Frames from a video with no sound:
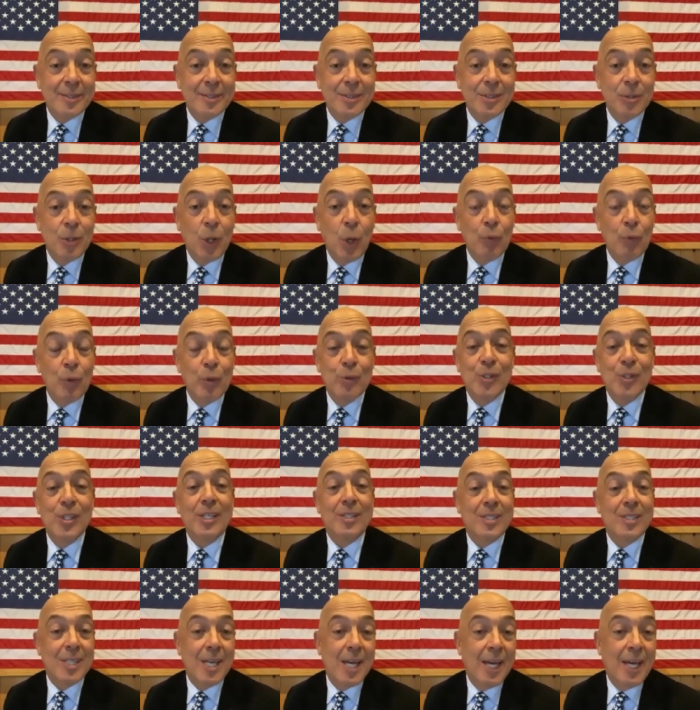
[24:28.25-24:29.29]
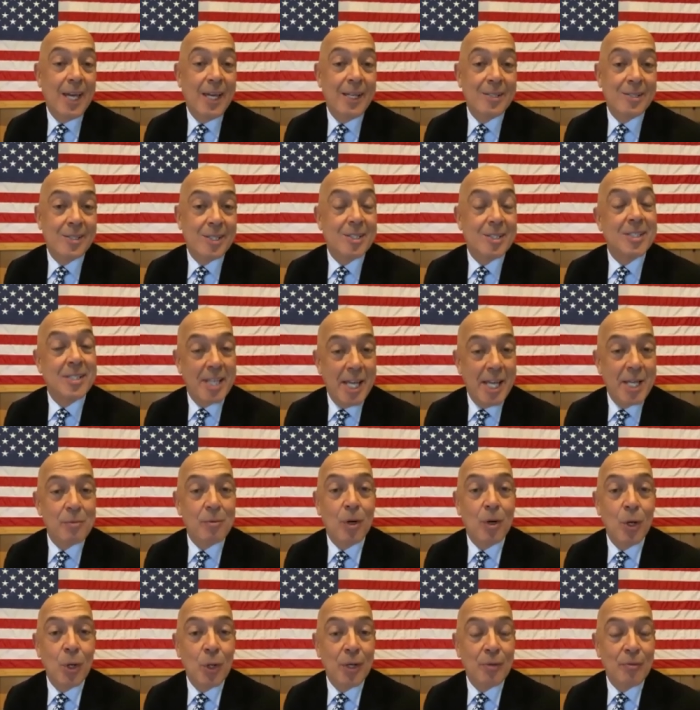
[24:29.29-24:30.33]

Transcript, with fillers: You know, Route 6A is a state road.